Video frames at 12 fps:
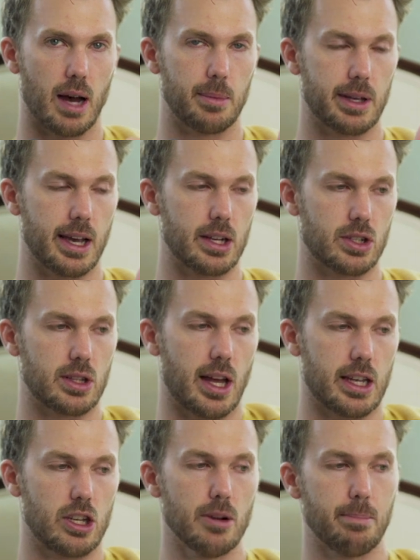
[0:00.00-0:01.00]
obligation.
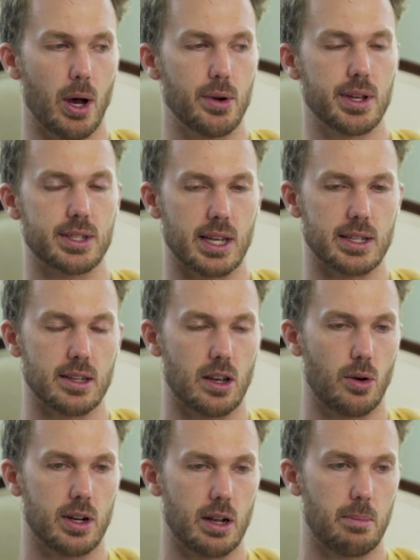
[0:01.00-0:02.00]
Like your bonus isn't
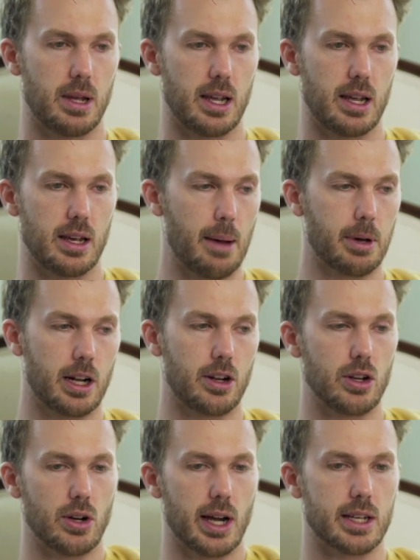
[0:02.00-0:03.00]
going to be, I'm gonna
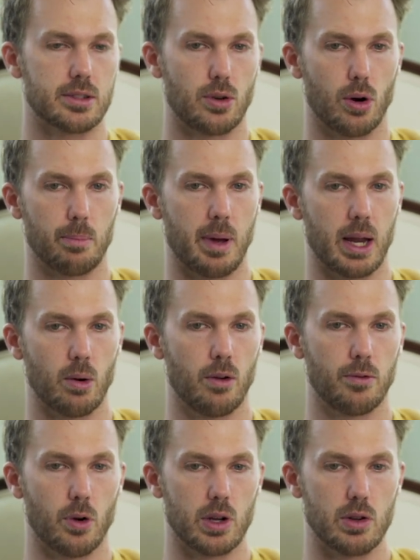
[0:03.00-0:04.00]
do your S Corp payroll
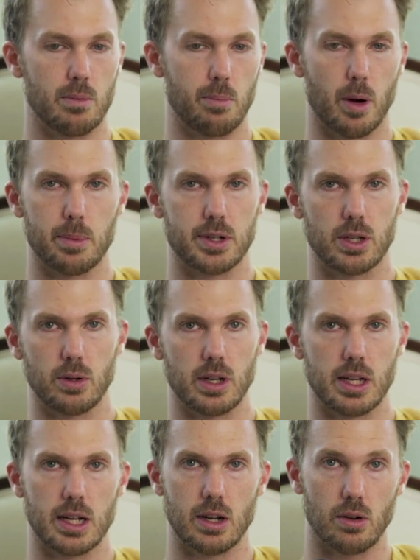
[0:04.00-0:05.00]
for you in
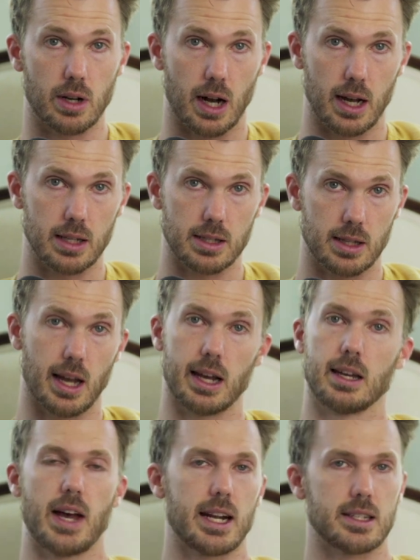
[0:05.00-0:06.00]
perpetuity at no cost.
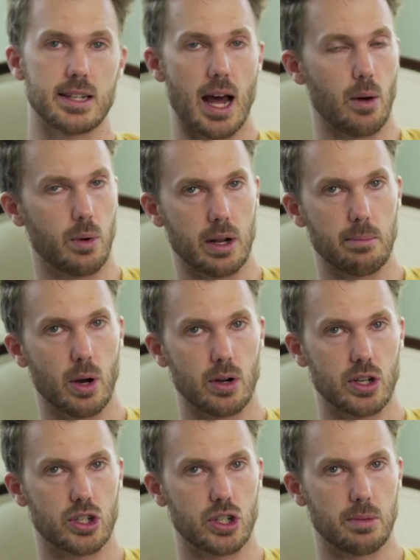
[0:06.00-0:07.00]
Like that is not what a
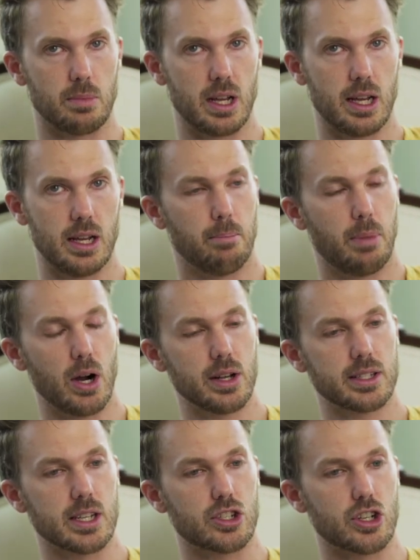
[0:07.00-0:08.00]
bonus should be.
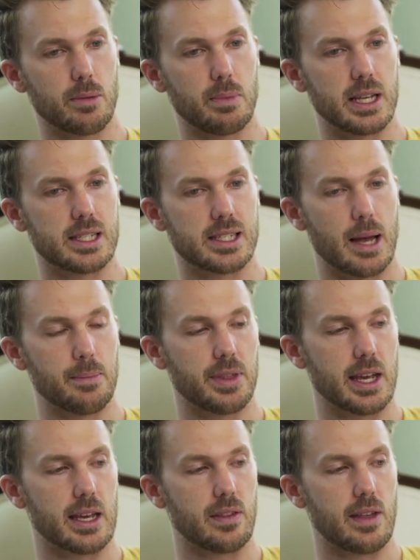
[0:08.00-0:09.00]
Bonuses should be
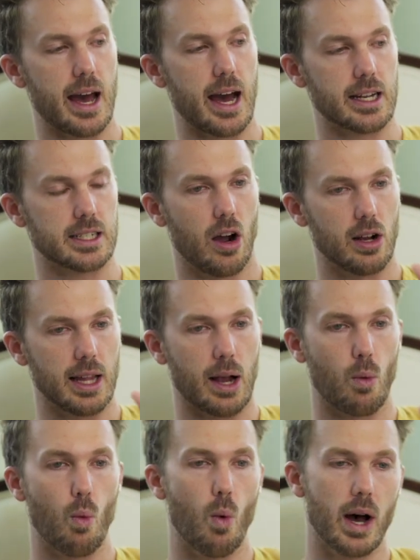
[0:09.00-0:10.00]
something that are like
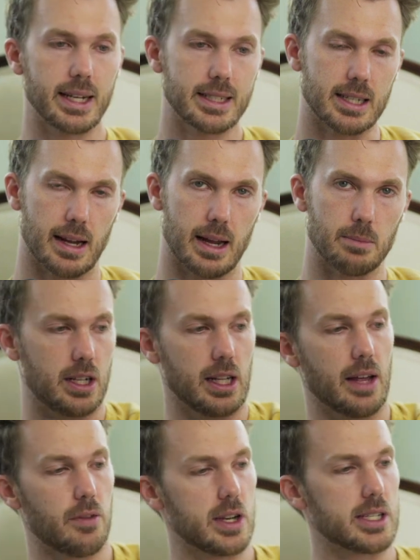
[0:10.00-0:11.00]
one-time
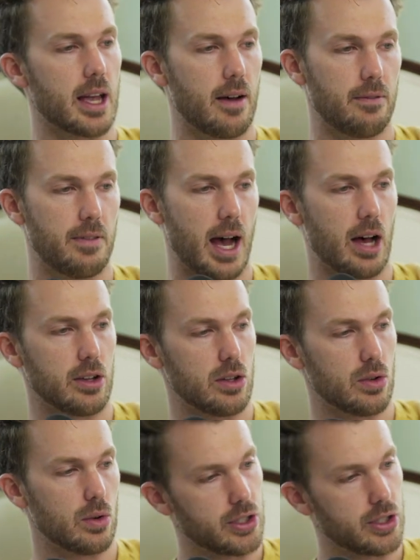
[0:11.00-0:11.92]
deliveries of value